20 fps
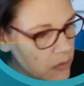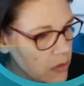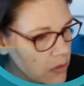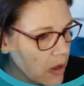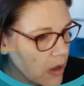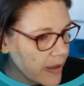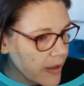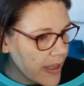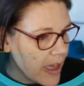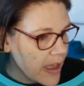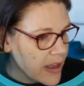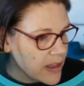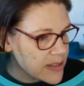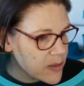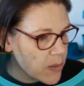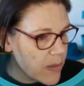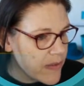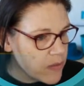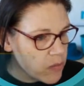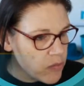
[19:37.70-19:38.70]
Okay, so
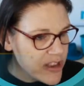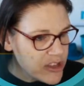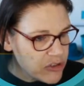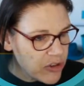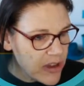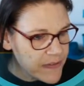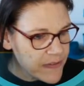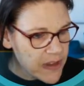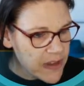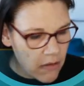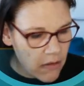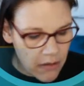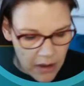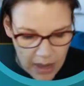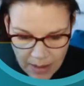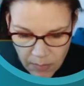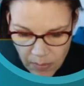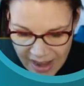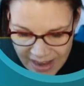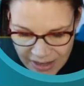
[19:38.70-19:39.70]
we've retrieved our,
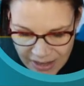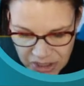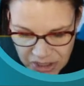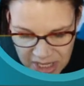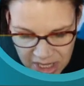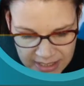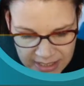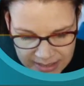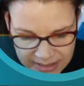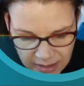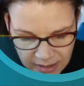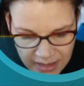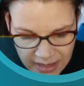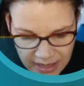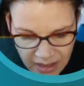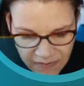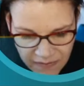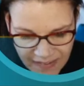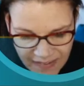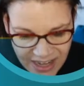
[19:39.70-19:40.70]
and we're actually going to assign
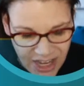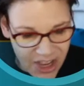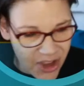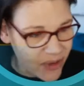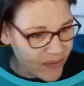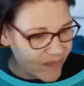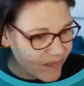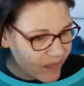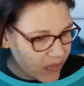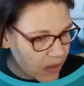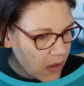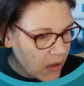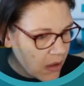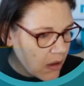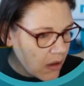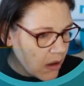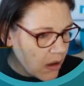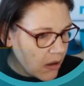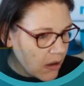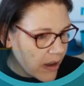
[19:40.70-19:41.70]
it value.
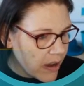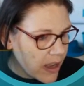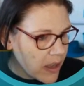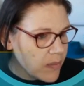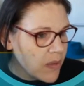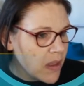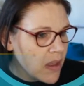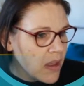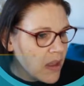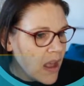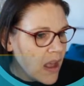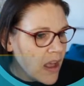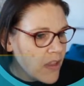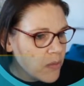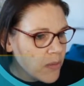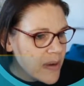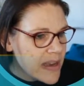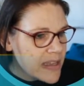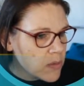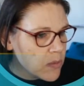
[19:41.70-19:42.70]
All right, and the
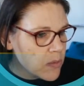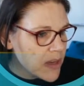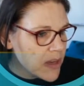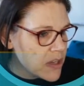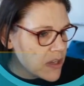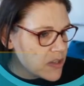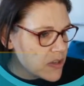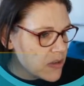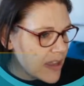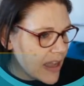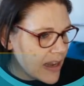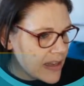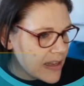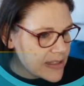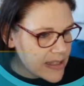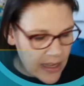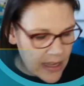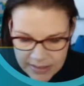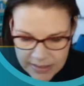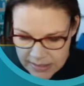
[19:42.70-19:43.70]
reason we're going to do that, let's
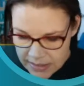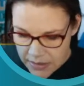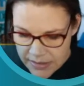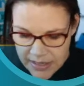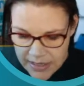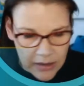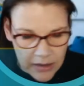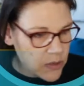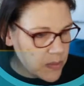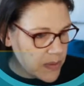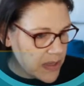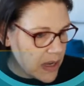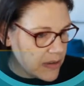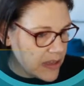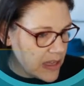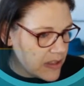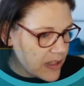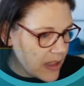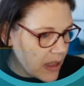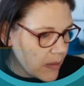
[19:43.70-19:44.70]
take this code out because we don't
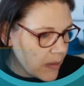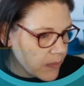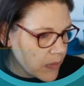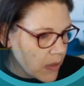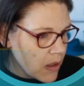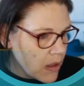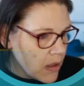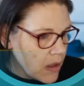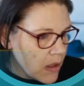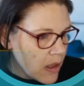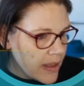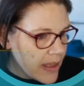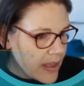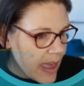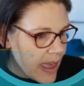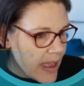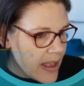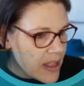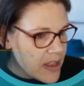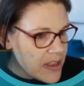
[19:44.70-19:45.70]
need that.
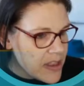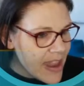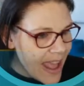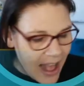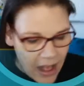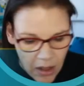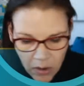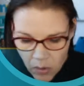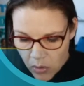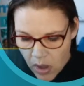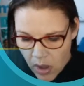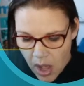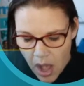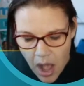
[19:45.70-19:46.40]
Okay, now,